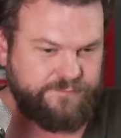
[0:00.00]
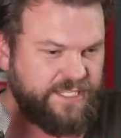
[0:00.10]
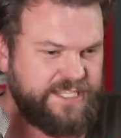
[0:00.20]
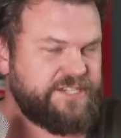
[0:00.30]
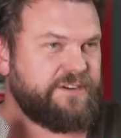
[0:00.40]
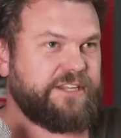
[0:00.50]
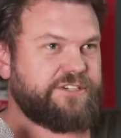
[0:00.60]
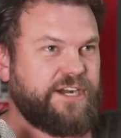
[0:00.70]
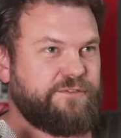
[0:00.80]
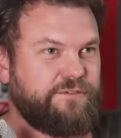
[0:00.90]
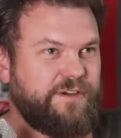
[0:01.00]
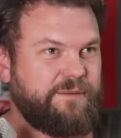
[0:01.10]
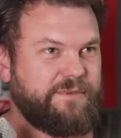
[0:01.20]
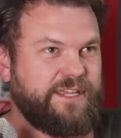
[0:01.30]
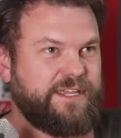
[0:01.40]
Is there a little truffle
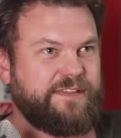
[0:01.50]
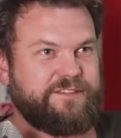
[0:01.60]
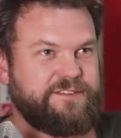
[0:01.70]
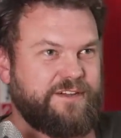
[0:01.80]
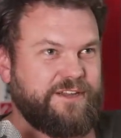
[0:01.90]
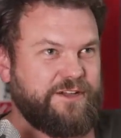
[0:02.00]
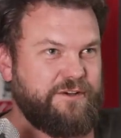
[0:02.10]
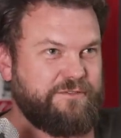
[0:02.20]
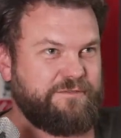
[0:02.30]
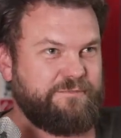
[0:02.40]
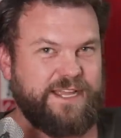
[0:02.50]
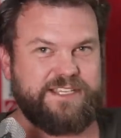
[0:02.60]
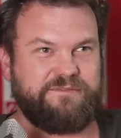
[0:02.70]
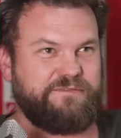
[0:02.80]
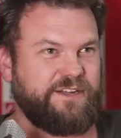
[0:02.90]
farm near here so I can go and make
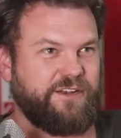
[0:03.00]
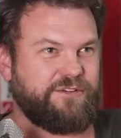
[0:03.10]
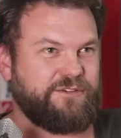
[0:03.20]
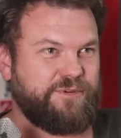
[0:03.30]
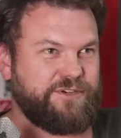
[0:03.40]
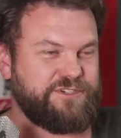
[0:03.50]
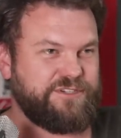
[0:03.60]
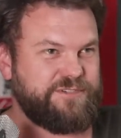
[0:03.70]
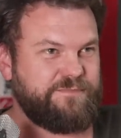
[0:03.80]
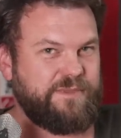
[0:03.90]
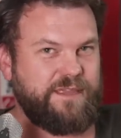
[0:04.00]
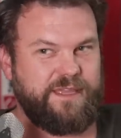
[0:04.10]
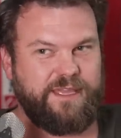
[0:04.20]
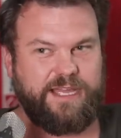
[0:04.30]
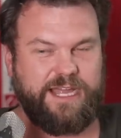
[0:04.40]
some fun local produce?
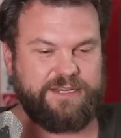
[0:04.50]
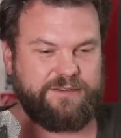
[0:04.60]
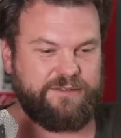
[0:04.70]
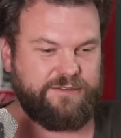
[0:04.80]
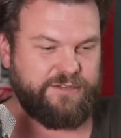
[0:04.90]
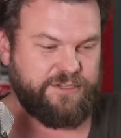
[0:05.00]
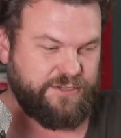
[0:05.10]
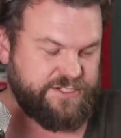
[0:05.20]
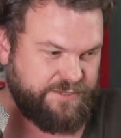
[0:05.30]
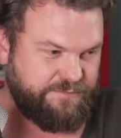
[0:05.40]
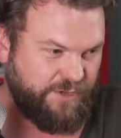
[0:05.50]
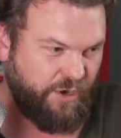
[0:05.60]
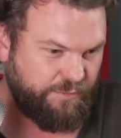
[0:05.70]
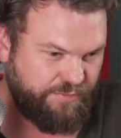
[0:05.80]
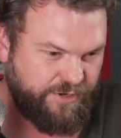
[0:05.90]
And because the
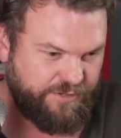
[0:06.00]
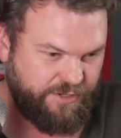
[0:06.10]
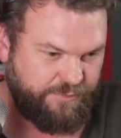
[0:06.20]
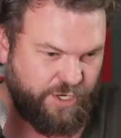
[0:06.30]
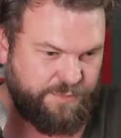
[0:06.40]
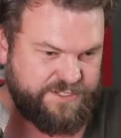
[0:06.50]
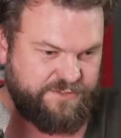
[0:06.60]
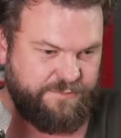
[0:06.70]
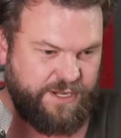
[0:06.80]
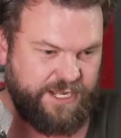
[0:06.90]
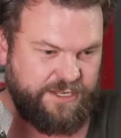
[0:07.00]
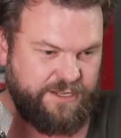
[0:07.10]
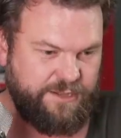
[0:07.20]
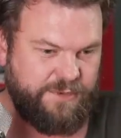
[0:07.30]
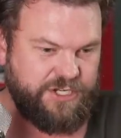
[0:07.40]
whole purpose of my
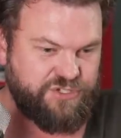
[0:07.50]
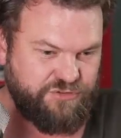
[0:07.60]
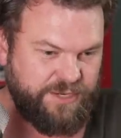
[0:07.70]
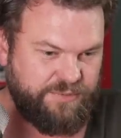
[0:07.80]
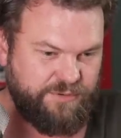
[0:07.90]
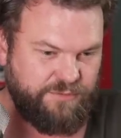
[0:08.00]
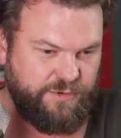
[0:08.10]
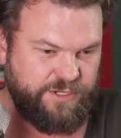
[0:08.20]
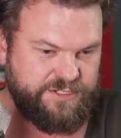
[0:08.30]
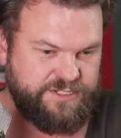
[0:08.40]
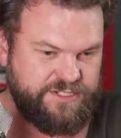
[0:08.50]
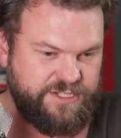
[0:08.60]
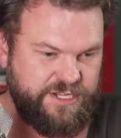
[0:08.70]
trip was